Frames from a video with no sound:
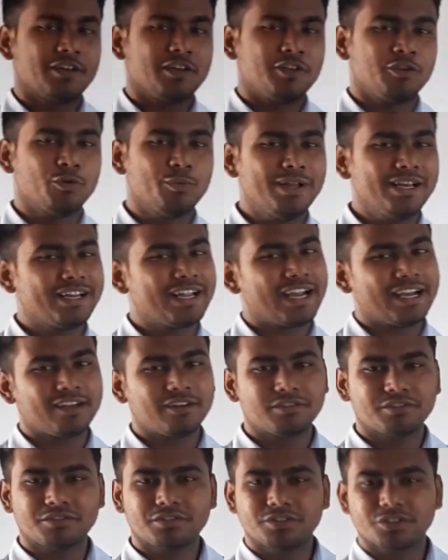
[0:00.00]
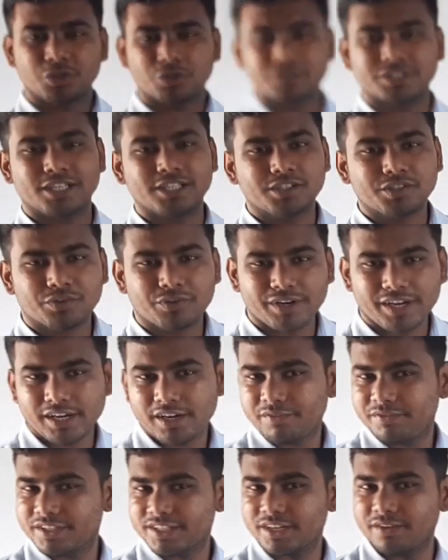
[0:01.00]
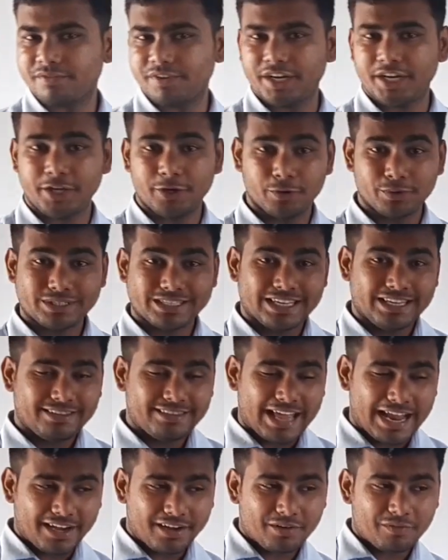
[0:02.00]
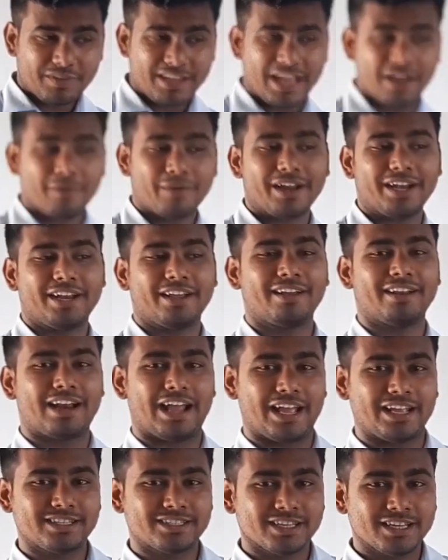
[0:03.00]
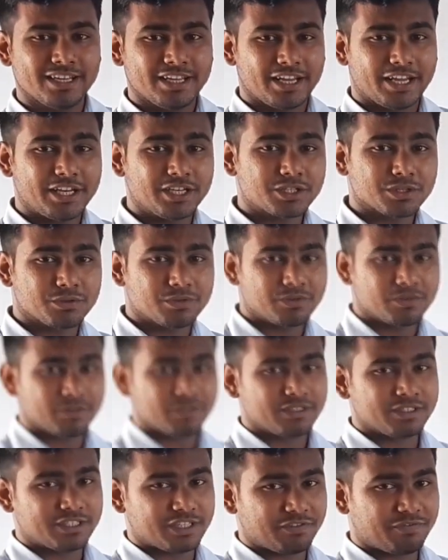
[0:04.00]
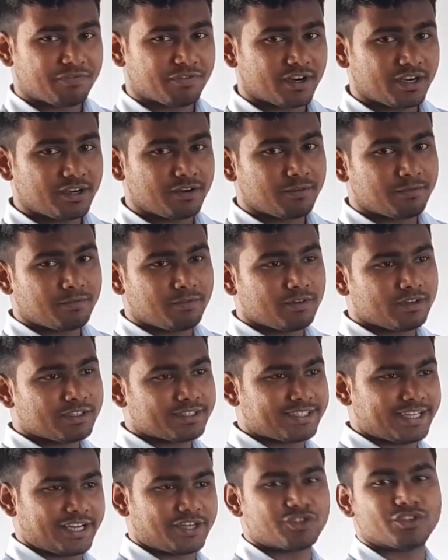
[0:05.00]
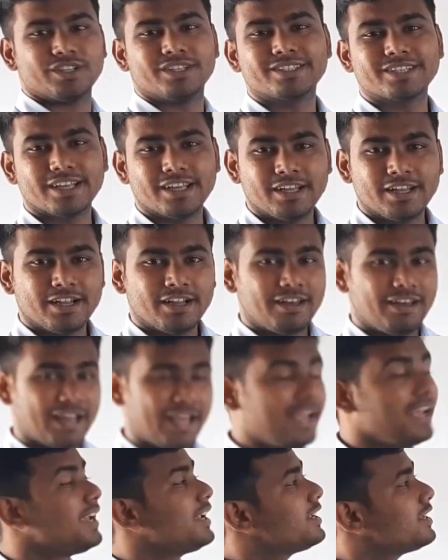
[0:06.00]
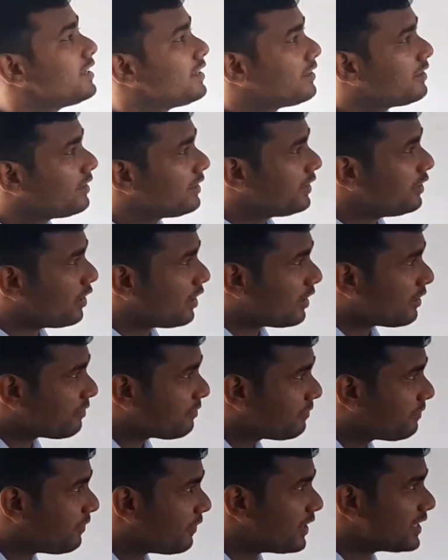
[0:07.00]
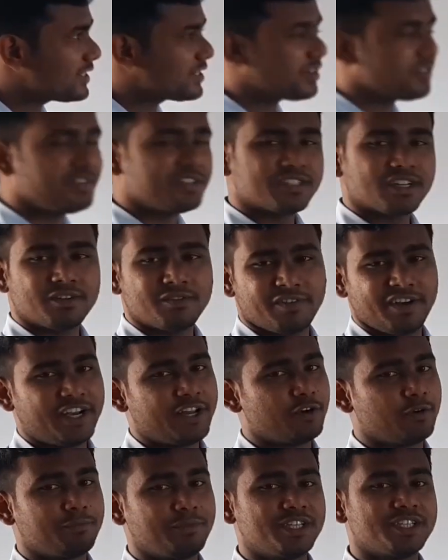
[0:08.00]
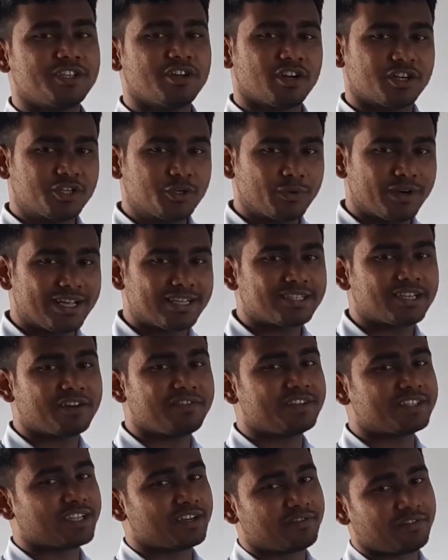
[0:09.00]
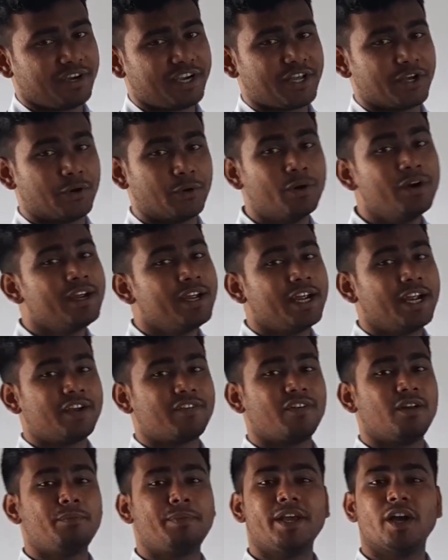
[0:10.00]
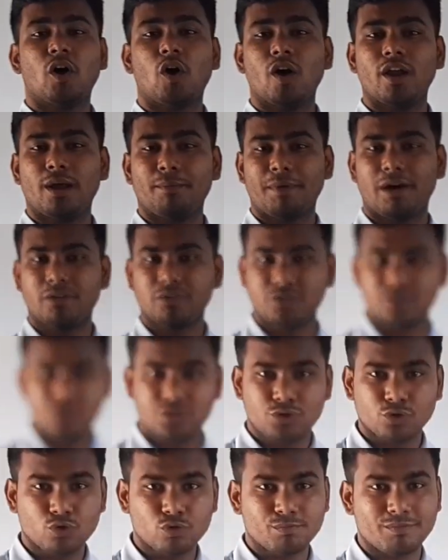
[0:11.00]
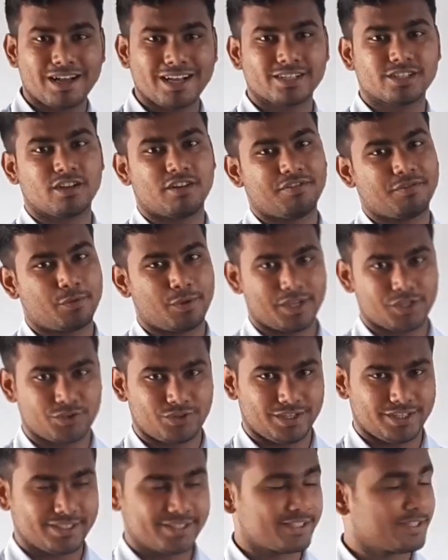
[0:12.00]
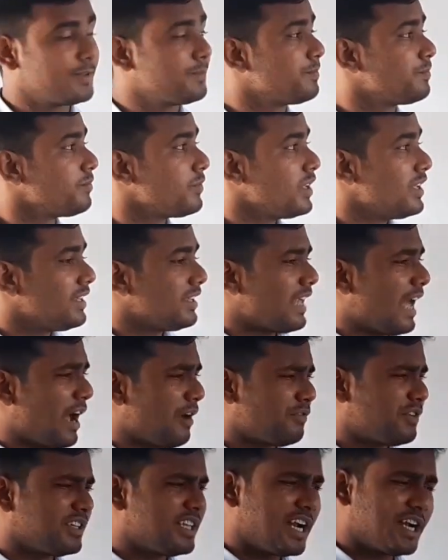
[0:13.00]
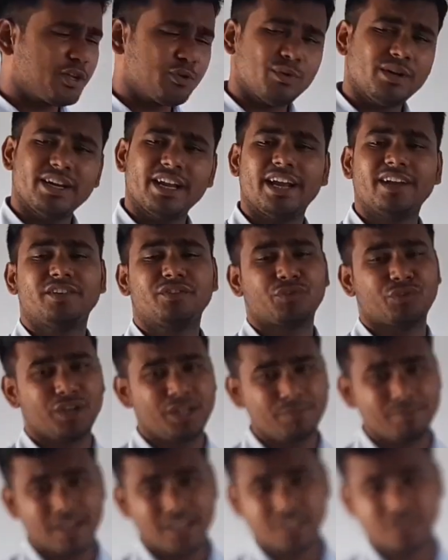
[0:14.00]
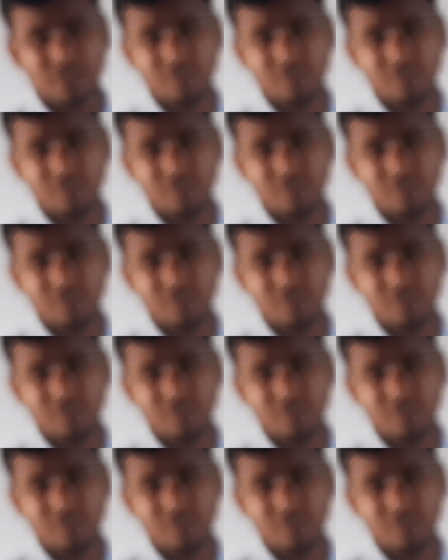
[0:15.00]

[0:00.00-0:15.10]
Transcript: You will get total 3 revision videos that we have categorized into different sections. Like your first revision video means your today's revision video, it will be all about 2 marks of questions. After that, you will get 3 marks